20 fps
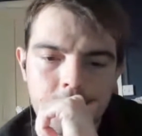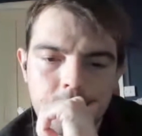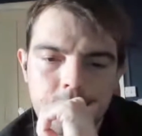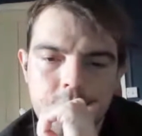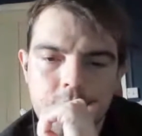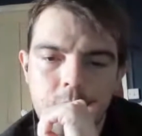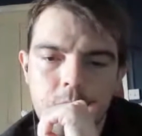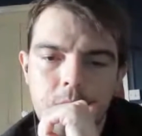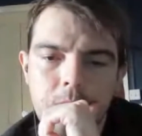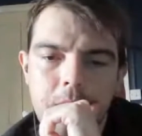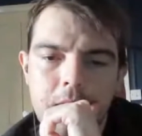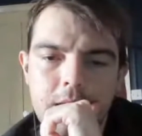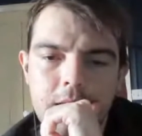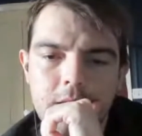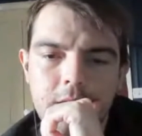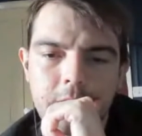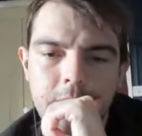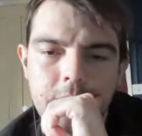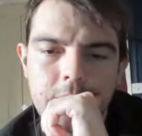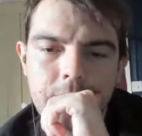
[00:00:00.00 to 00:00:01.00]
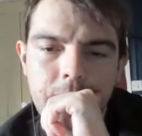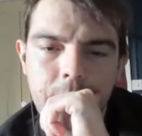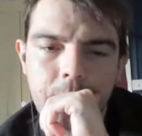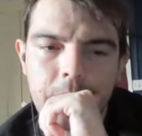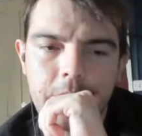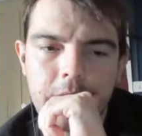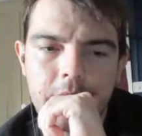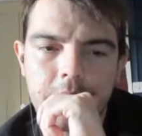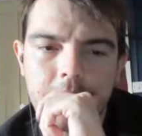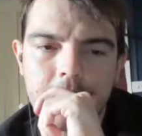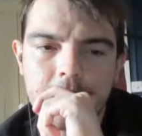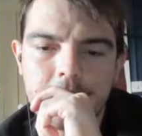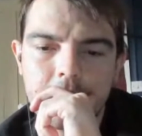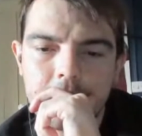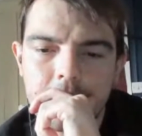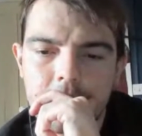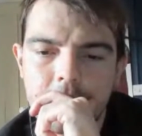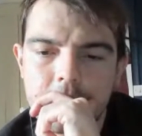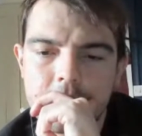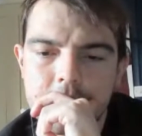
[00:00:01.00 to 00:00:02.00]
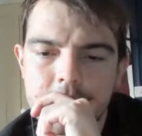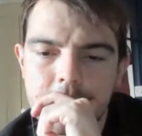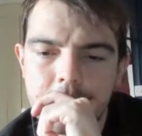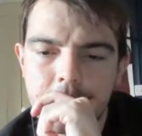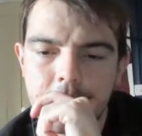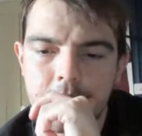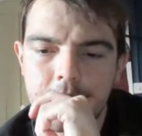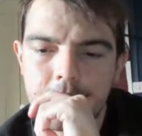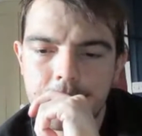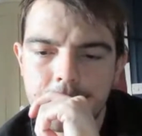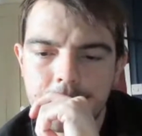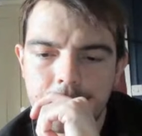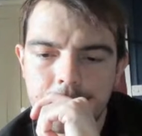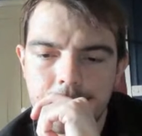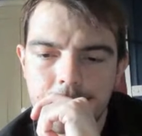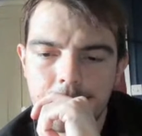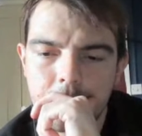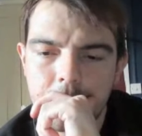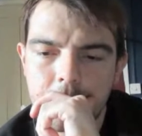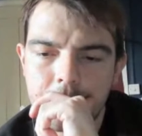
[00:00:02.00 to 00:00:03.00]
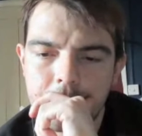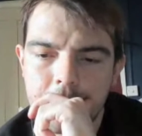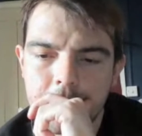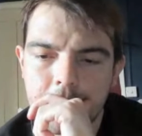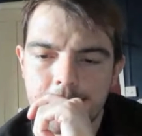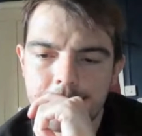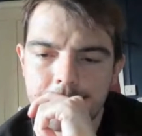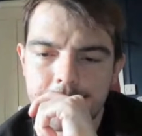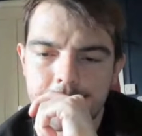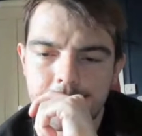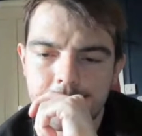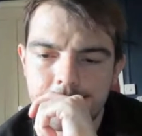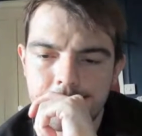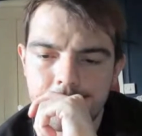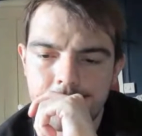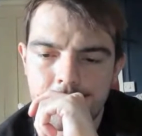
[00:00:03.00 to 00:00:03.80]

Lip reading: And talk about the Lotus 49 and see what you think of it.